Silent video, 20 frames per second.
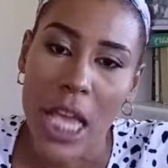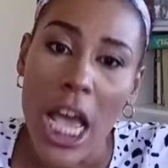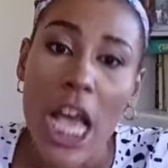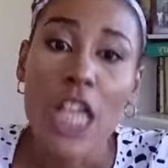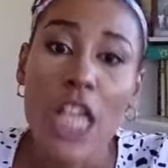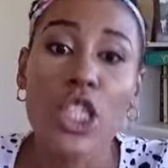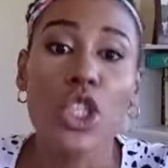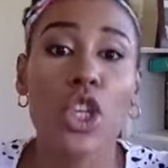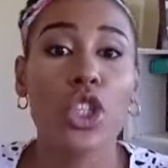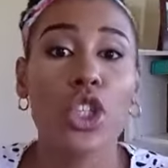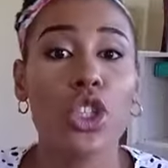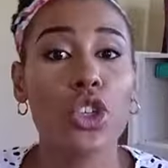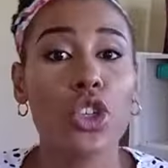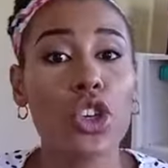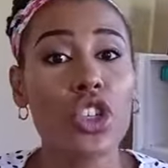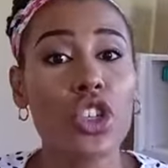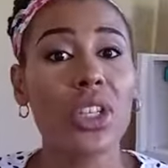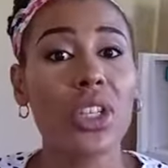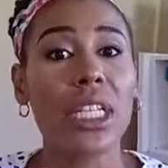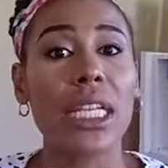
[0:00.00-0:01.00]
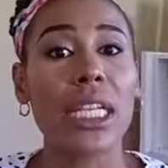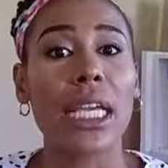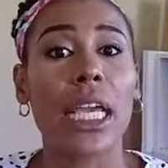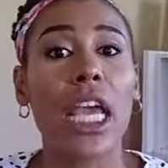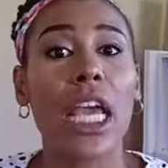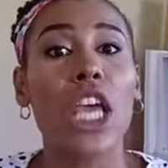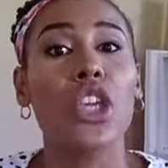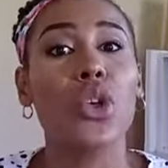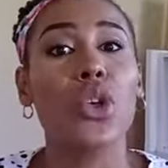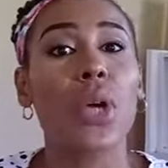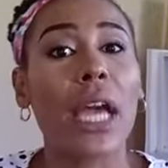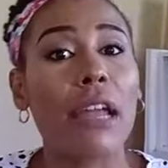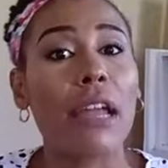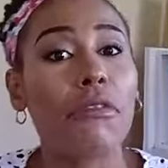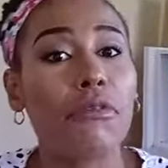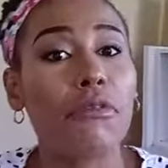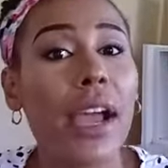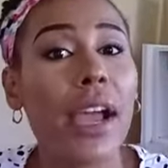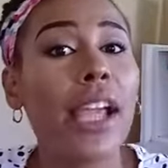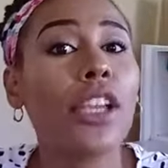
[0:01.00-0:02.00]
So usually you can
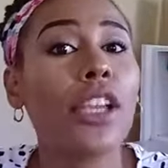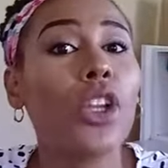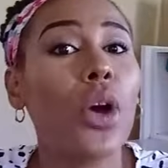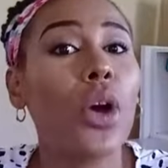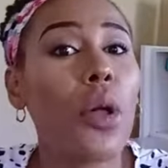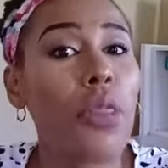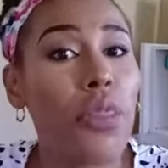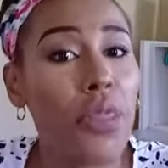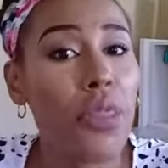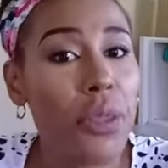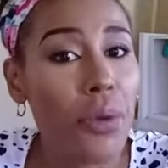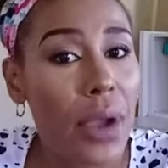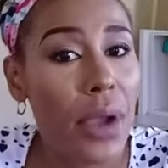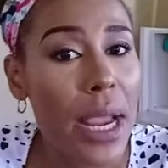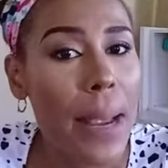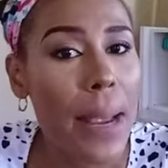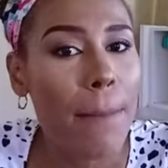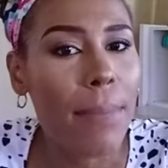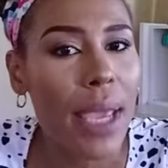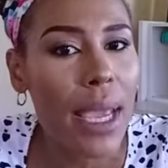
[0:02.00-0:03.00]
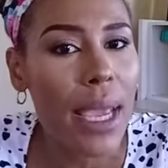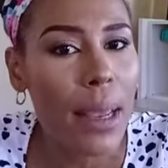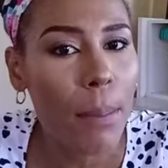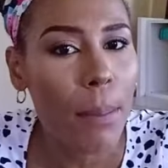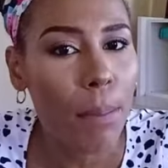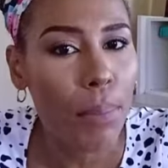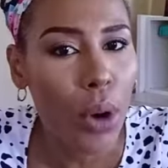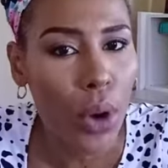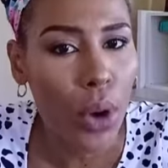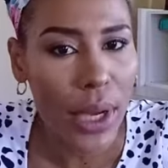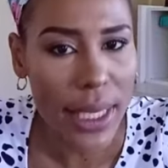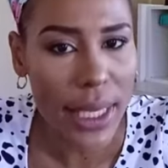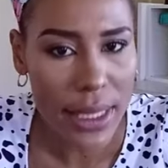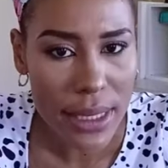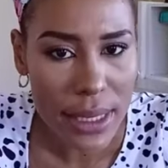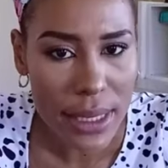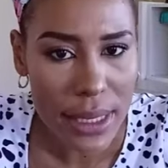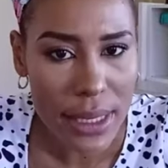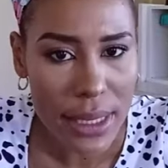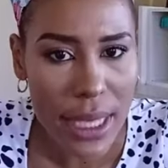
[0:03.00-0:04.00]
find your three main
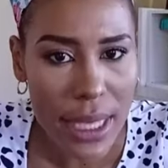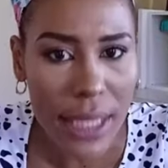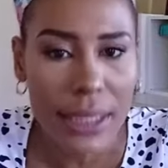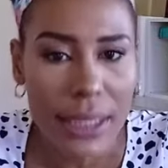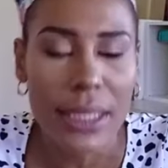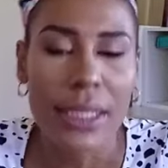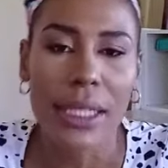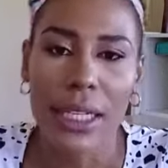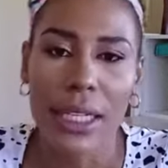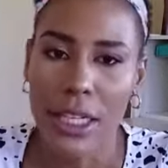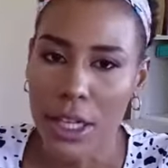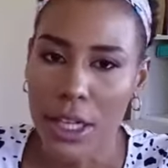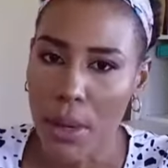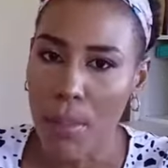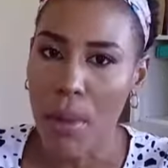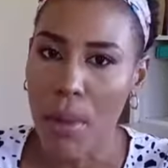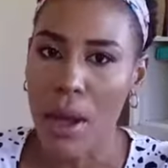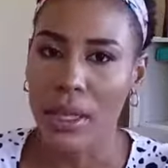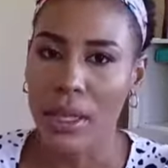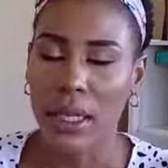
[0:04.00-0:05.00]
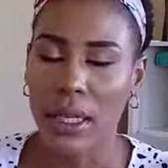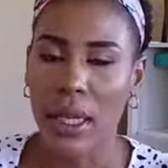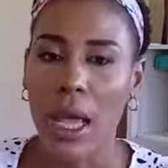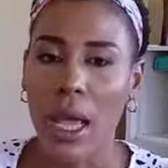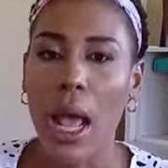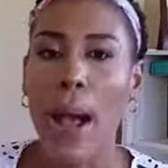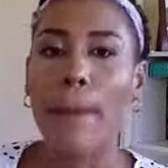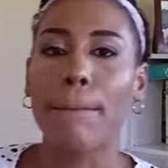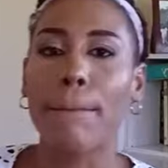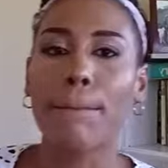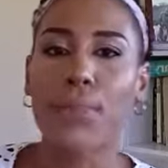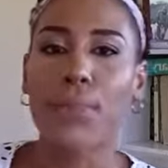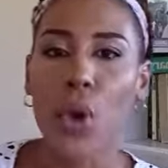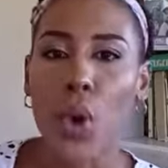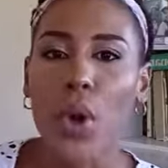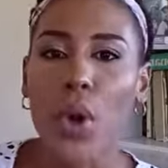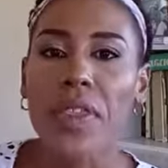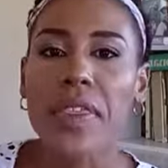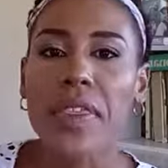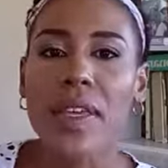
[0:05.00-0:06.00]
points that is in the body,
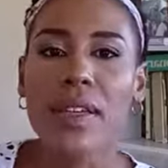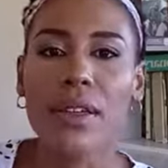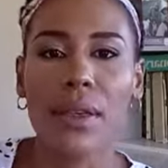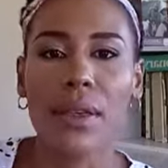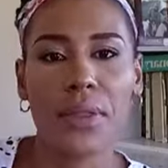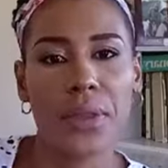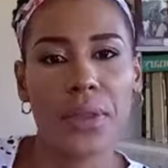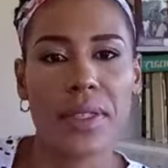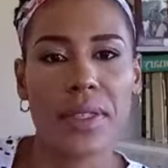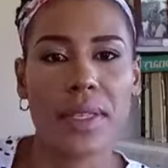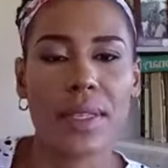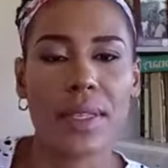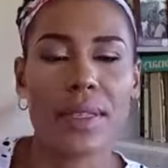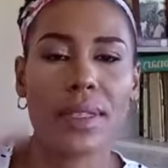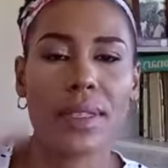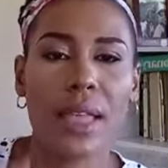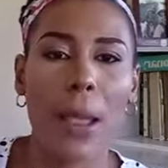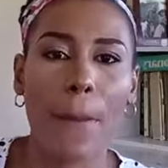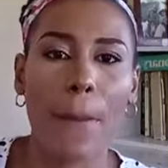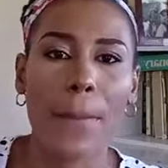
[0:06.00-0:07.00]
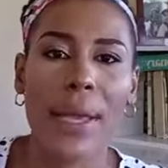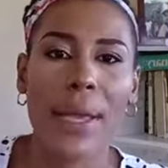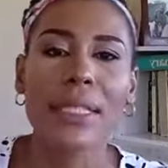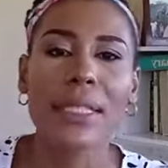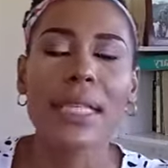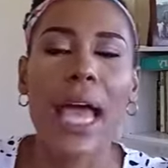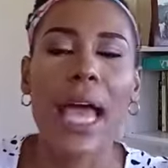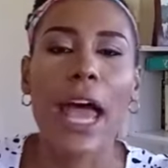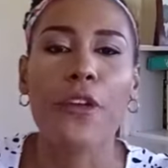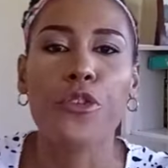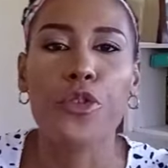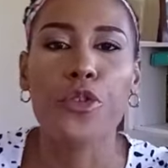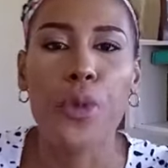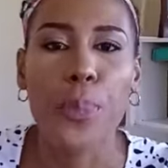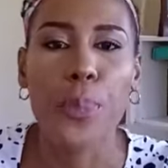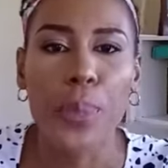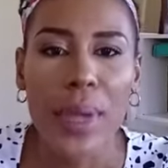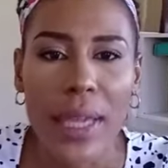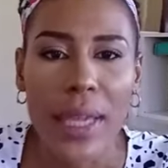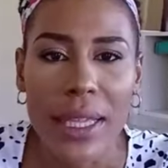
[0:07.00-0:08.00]
both in your thesis statement and
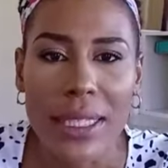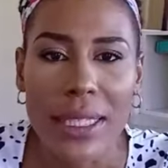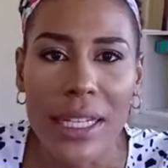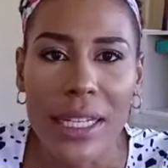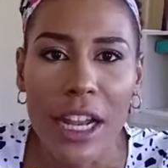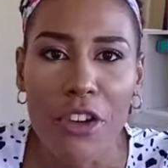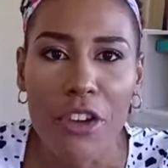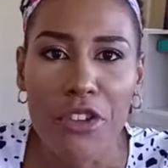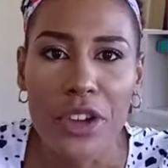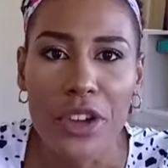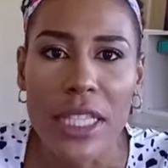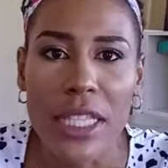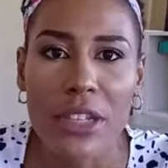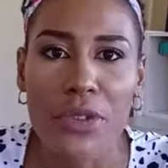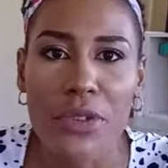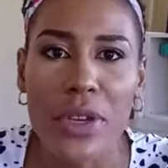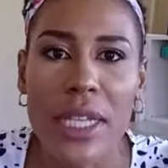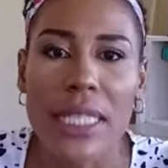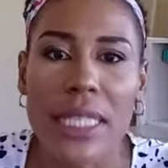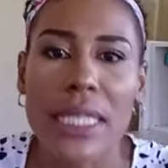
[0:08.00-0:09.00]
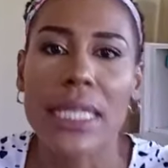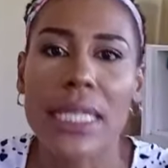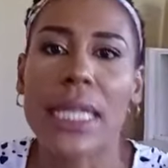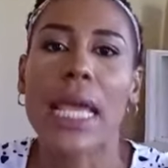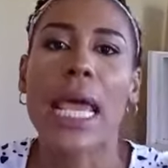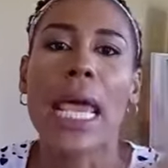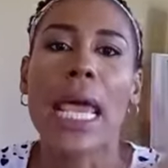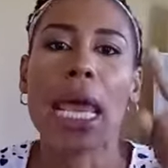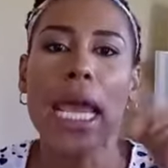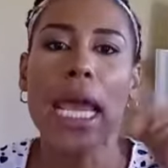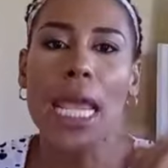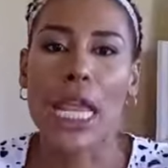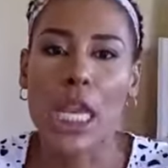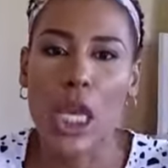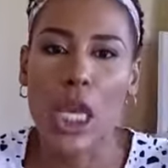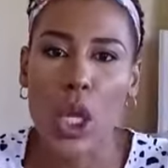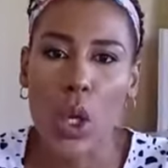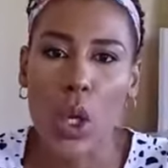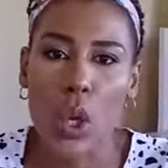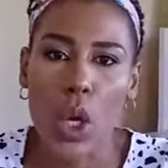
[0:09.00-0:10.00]
repeated and reiterated in
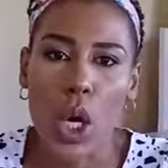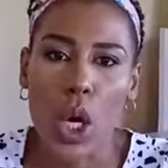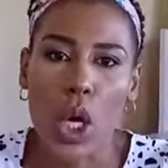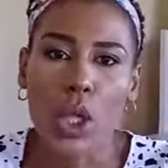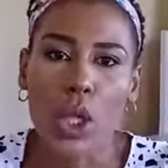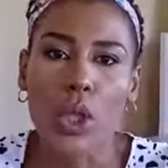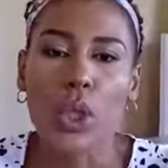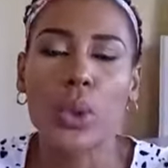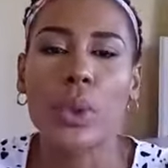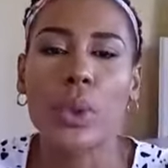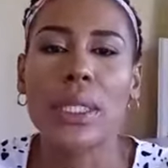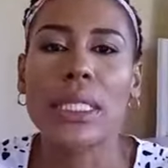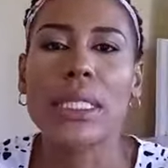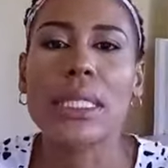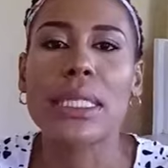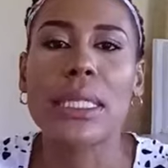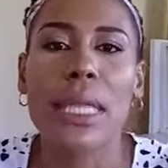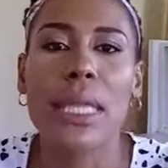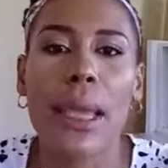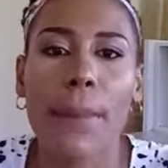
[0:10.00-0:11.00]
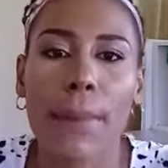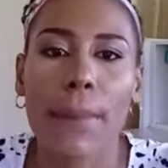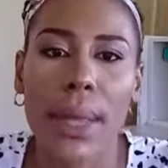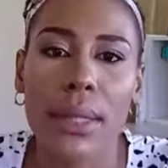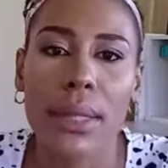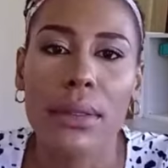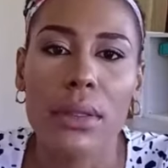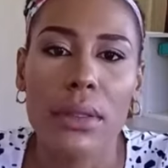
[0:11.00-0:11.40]
your concluding statement.